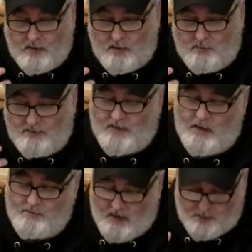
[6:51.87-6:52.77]
if it
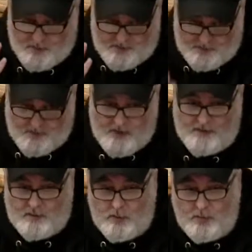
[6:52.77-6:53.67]
came down to it, something that
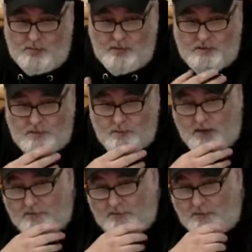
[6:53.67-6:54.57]
the local police would
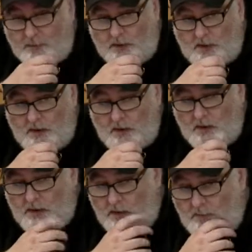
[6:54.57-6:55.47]
have to
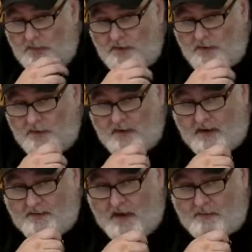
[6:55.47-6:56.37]
make sure that
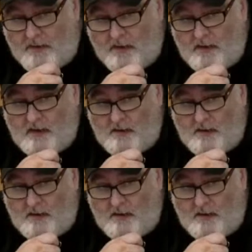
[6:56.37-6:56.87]
that's happening.